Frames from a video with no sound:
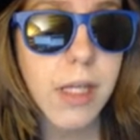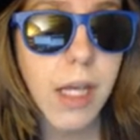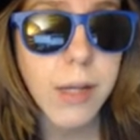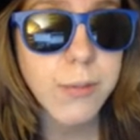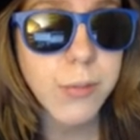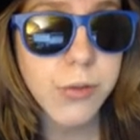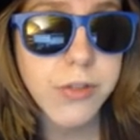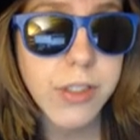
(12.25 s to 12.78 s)
I
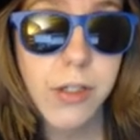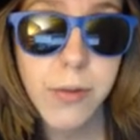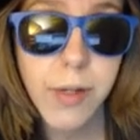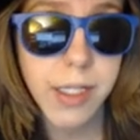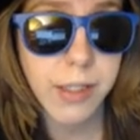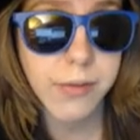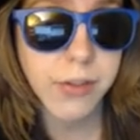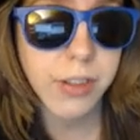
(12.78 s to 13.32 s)
moved here
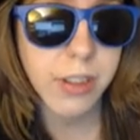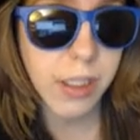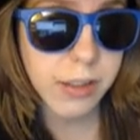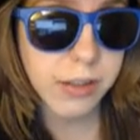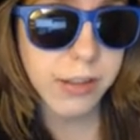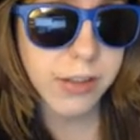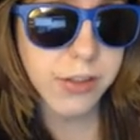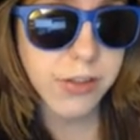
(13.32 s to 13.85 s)
right after
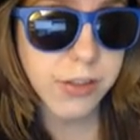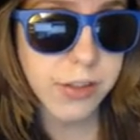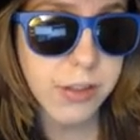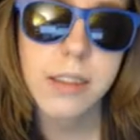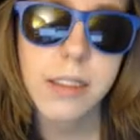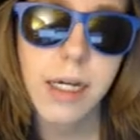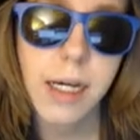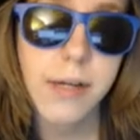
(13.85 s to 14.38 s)
college.
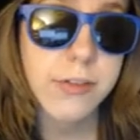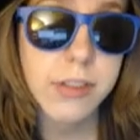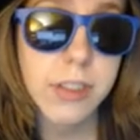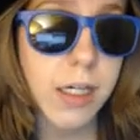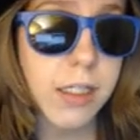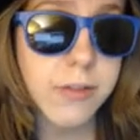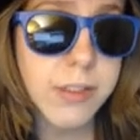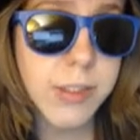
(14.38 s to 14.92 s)
I have a
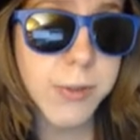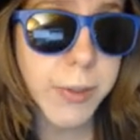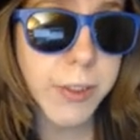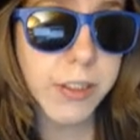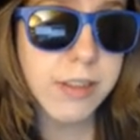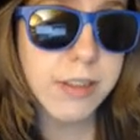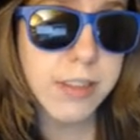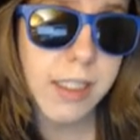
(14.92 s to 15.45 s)
lot of
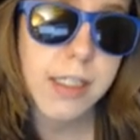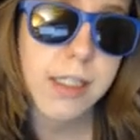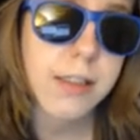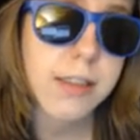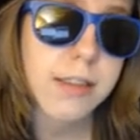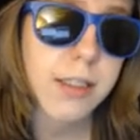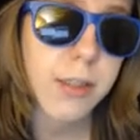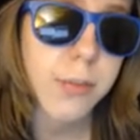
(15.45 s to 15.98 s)
experience taking
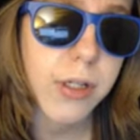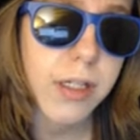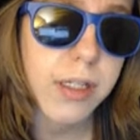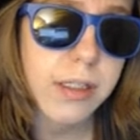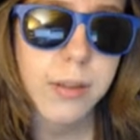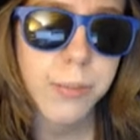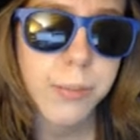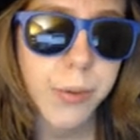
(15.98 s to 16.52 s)
the
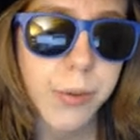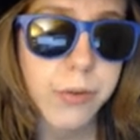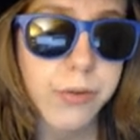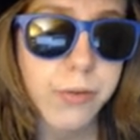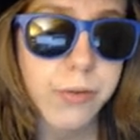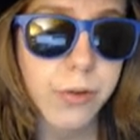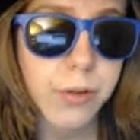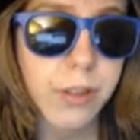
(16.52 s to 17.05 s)
subway, both
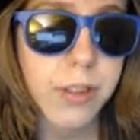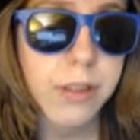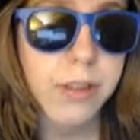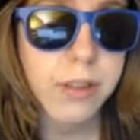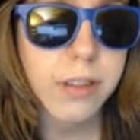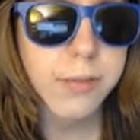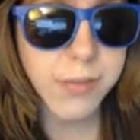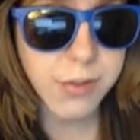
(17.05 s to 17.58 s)
for
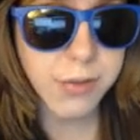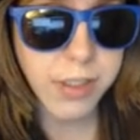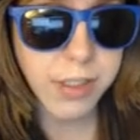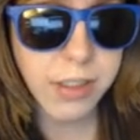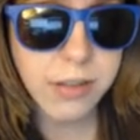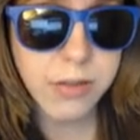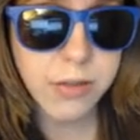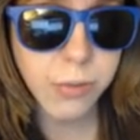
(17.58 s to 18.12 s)

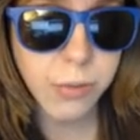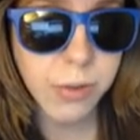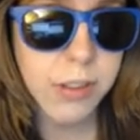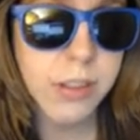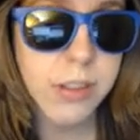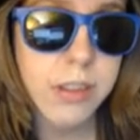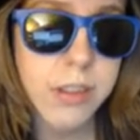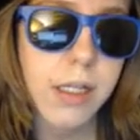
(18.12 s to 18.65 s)
commuting to
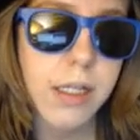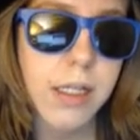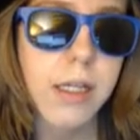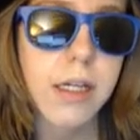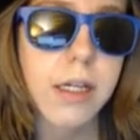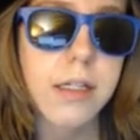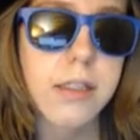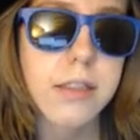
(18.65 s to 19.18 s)
work
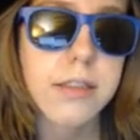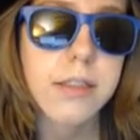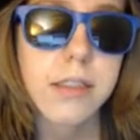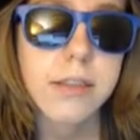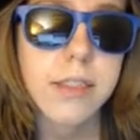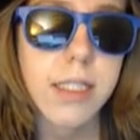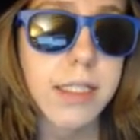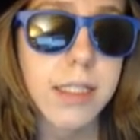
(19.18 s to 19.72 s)
and
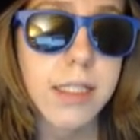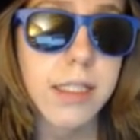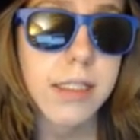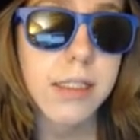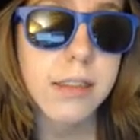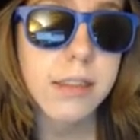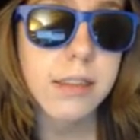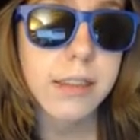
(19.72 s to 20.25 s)
taking
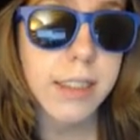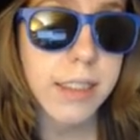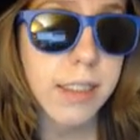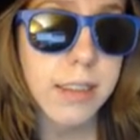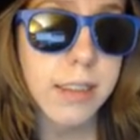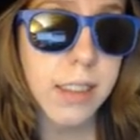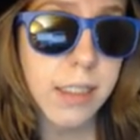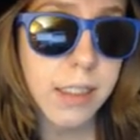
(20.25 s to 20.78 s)
it late
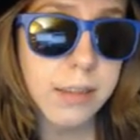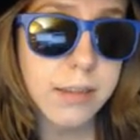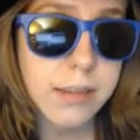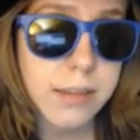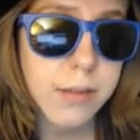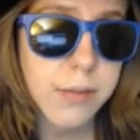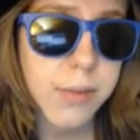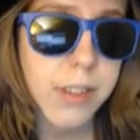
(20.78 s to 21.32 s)
at night
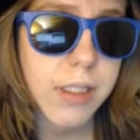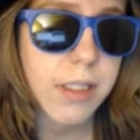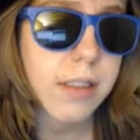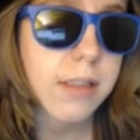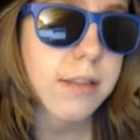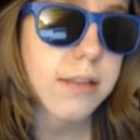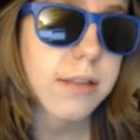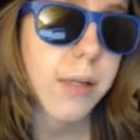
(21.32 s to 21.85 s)

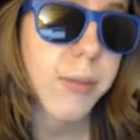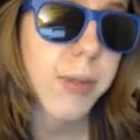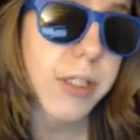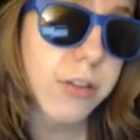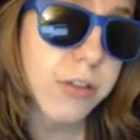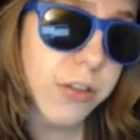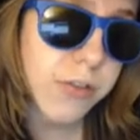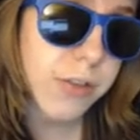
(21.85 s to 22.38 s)
because I'm an
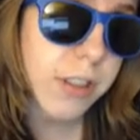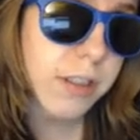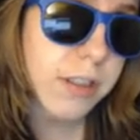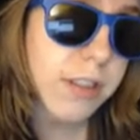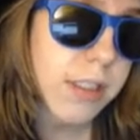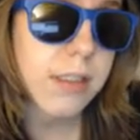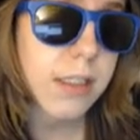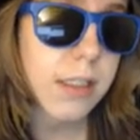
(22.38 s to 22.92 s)
extrovert.